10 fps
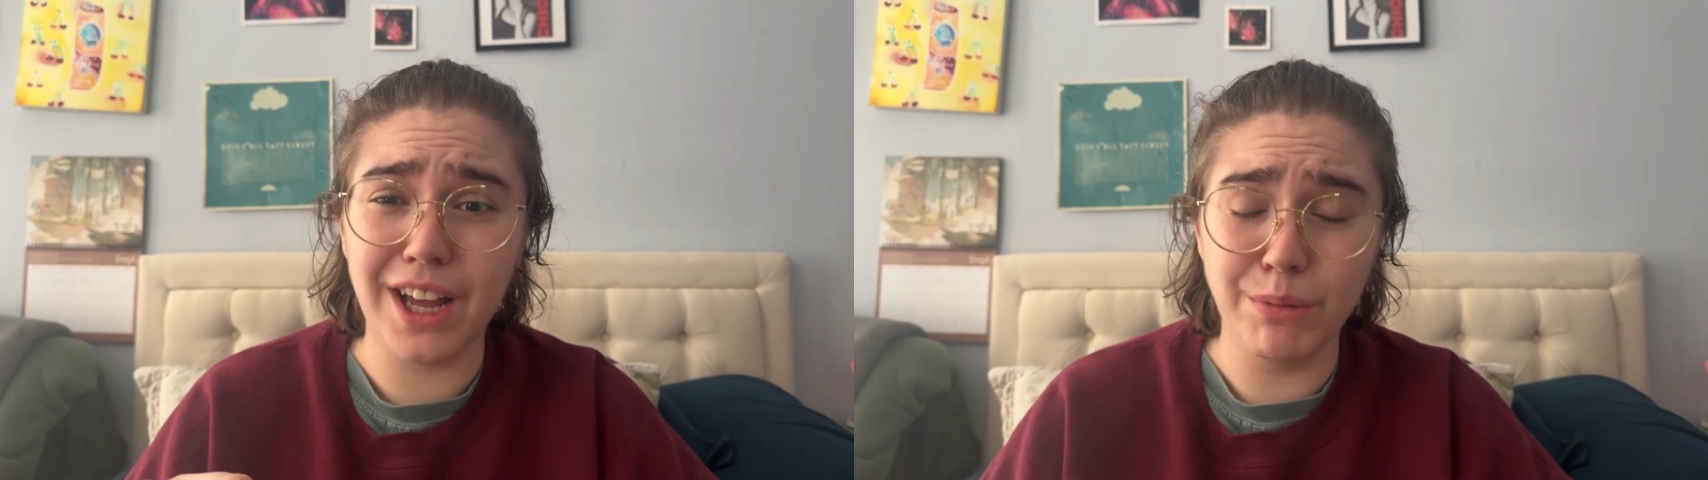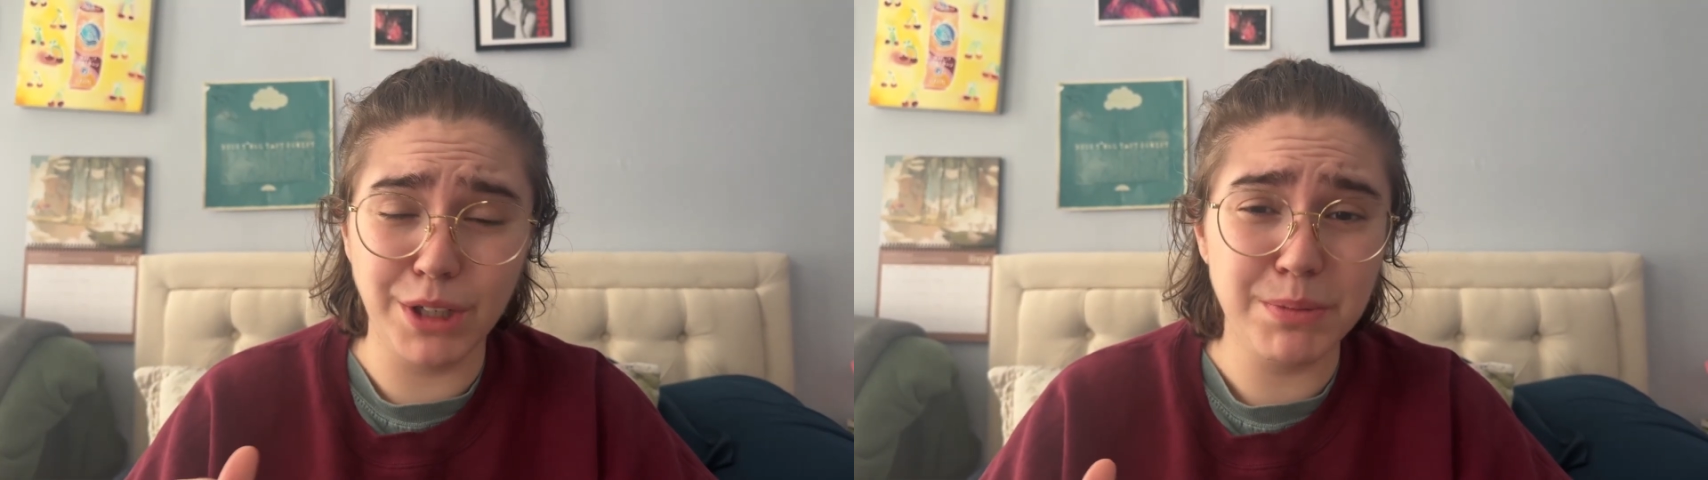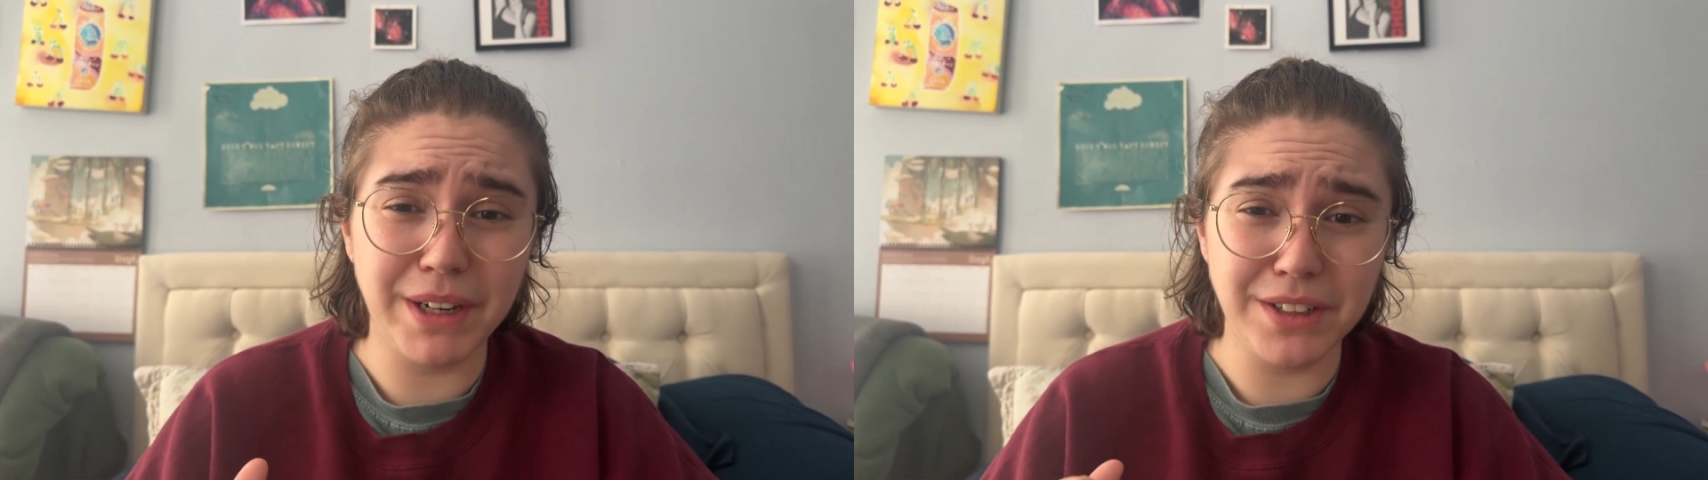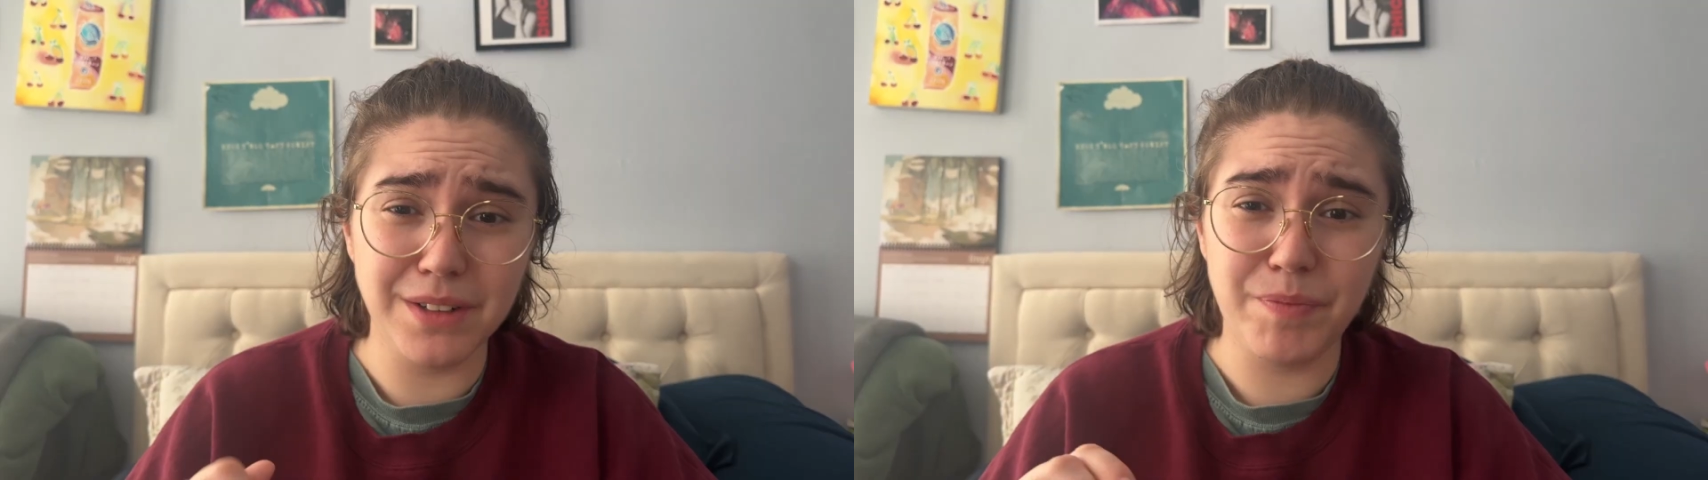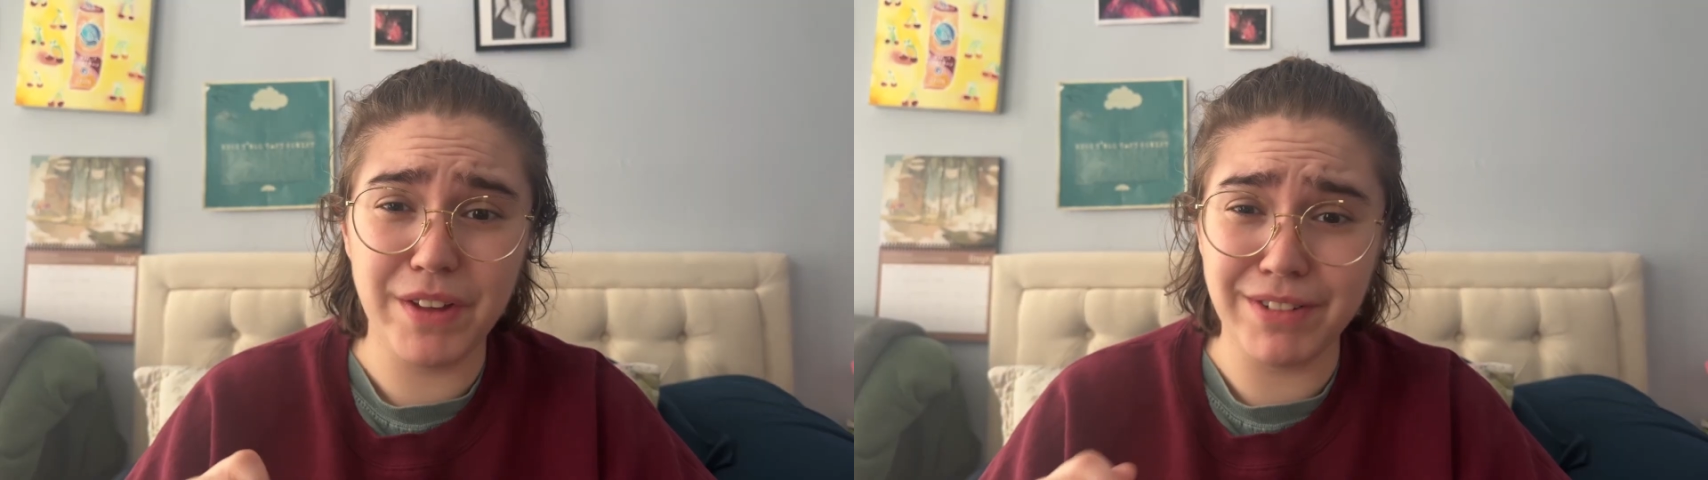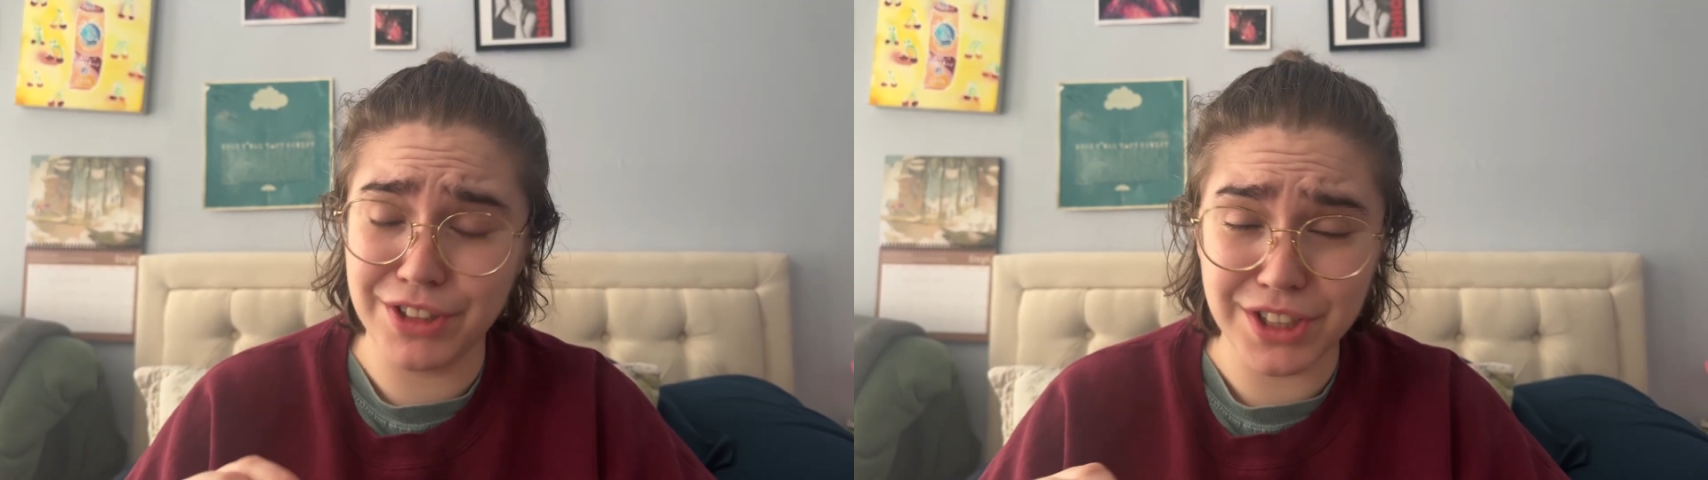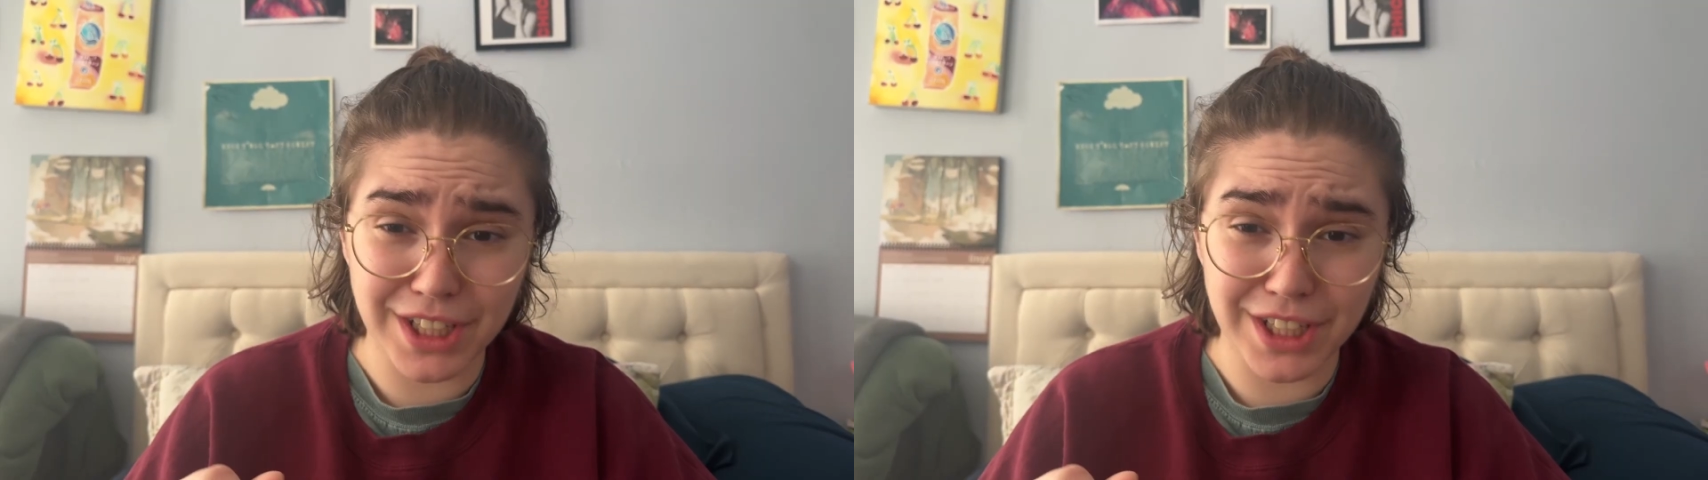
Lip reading: and works better if you're just